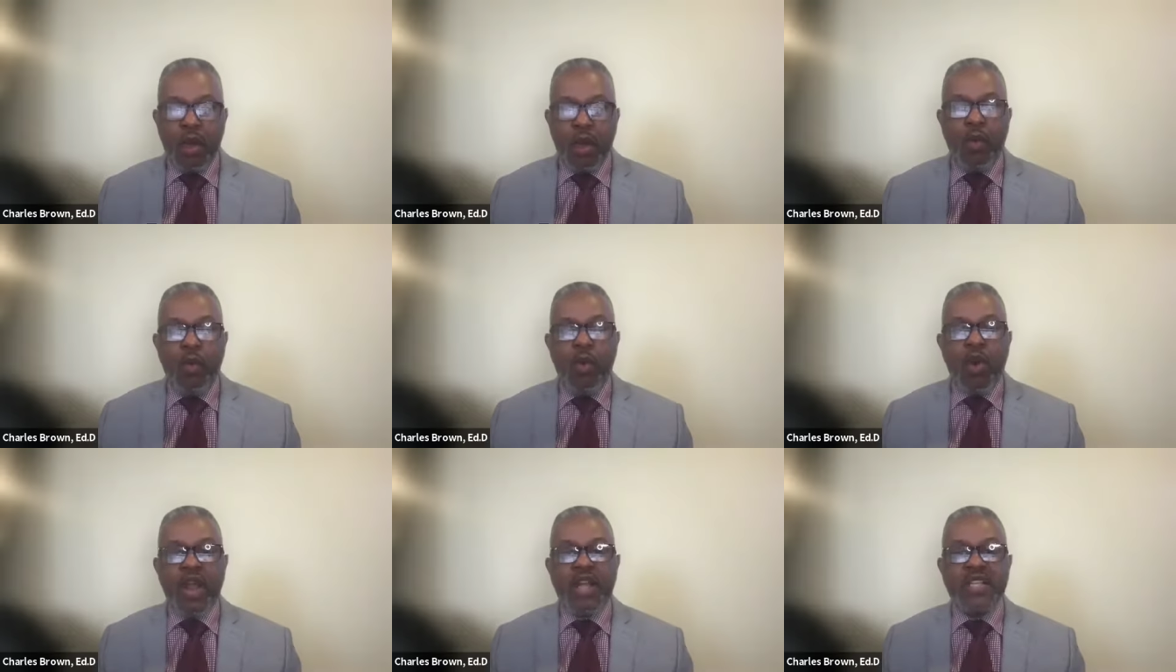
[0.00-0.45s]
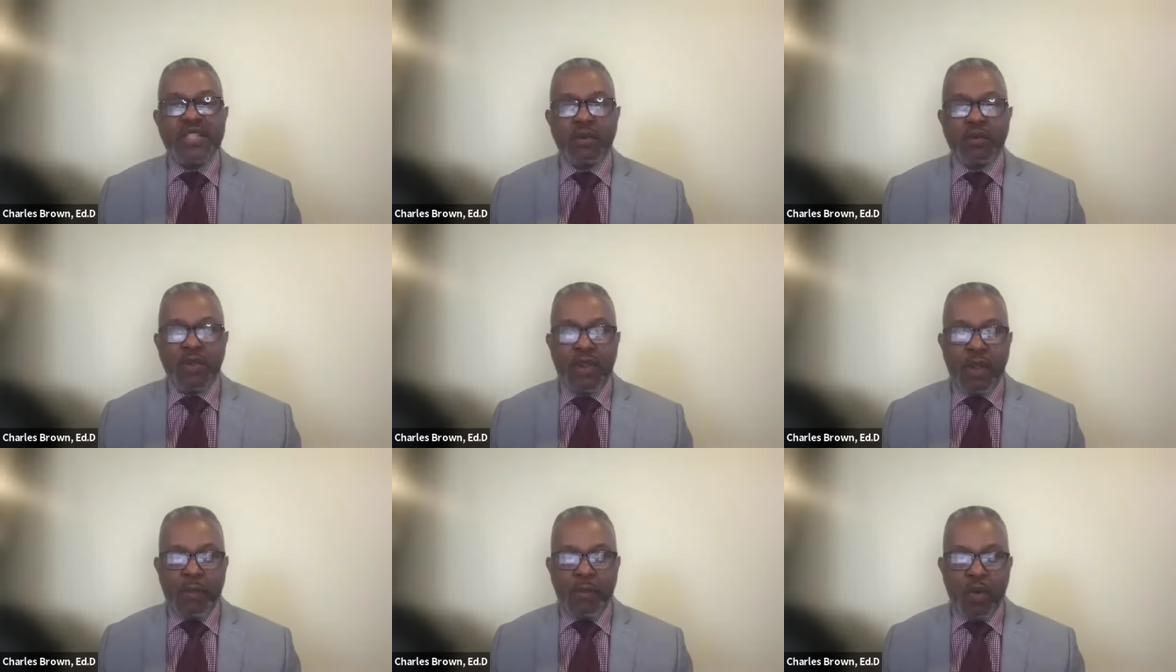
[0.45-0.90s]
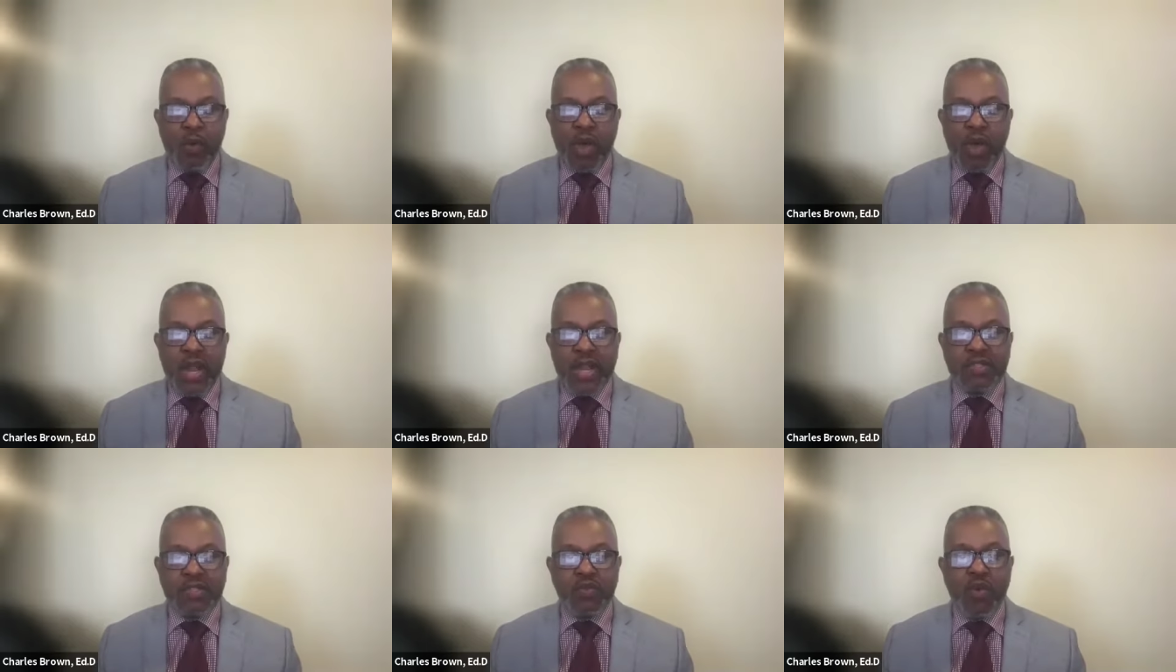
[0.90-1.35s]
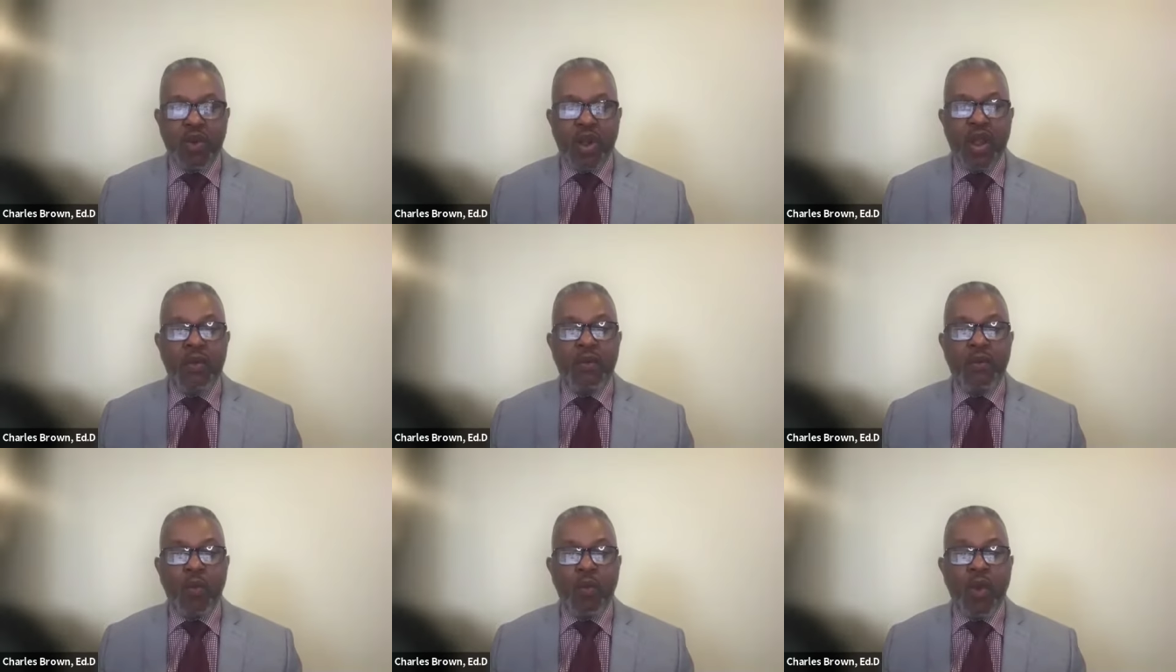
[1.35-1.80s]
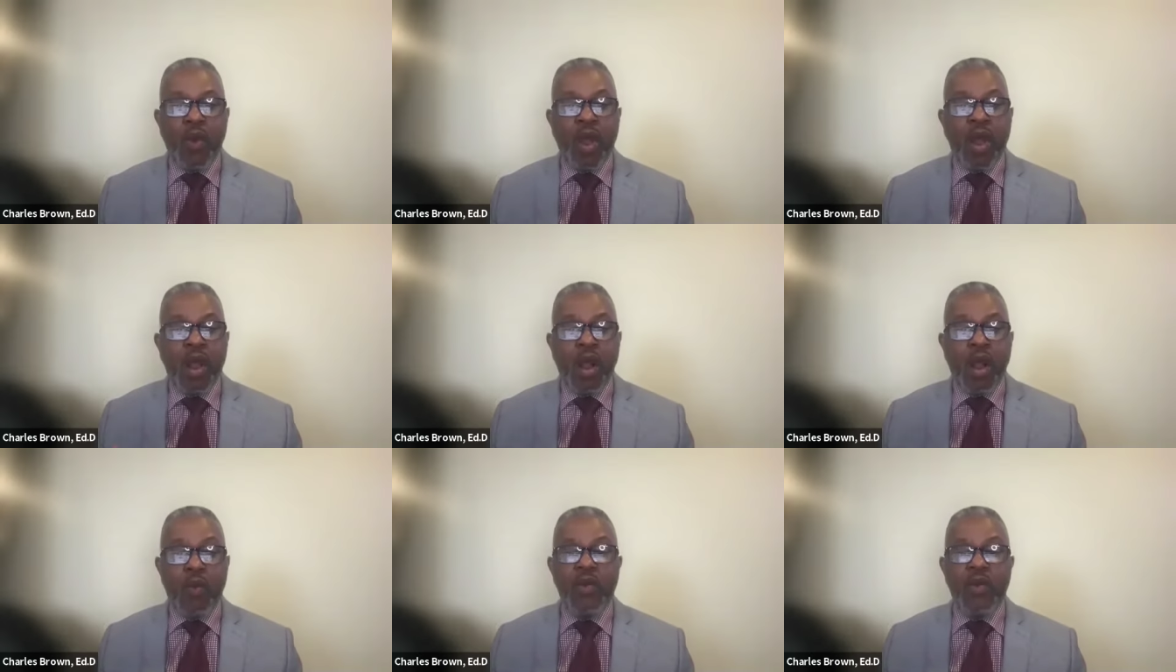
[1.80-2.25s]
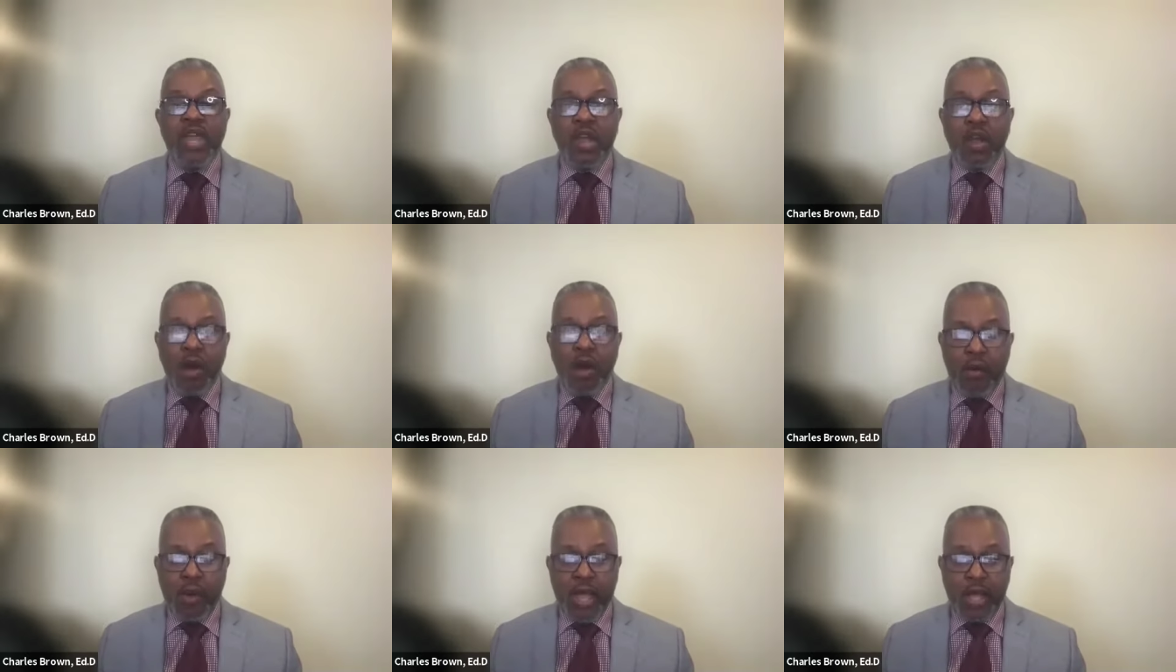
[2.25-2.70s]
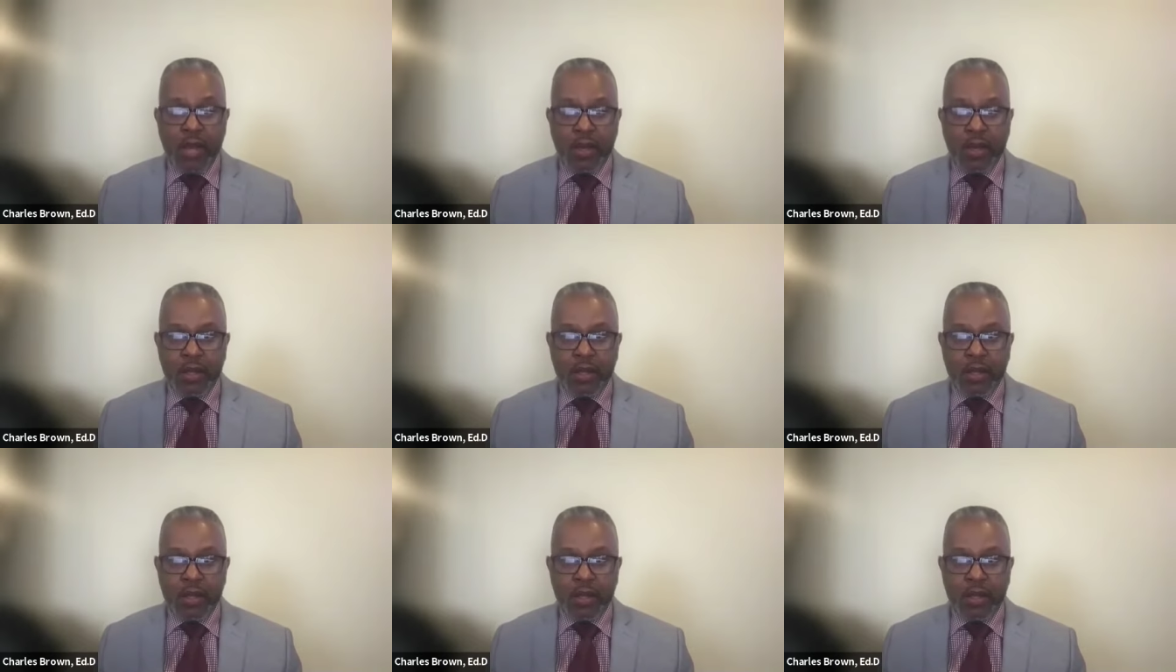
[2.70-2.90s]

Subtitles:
Number one is where are we going?